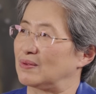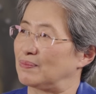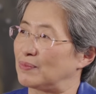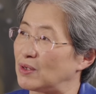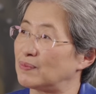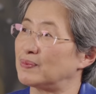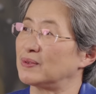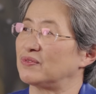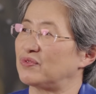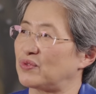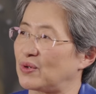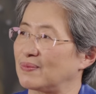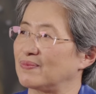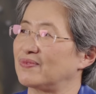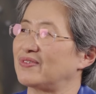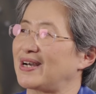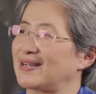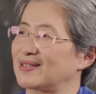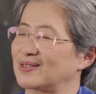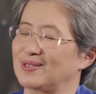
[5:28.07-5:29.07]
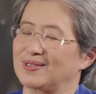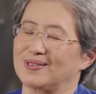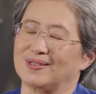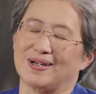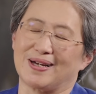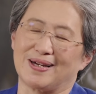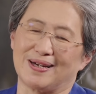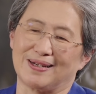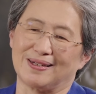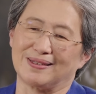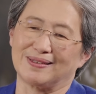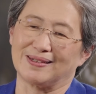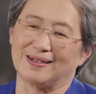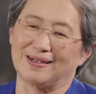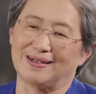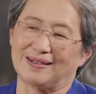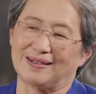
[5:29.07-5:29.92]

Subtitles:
the mobile form factor, and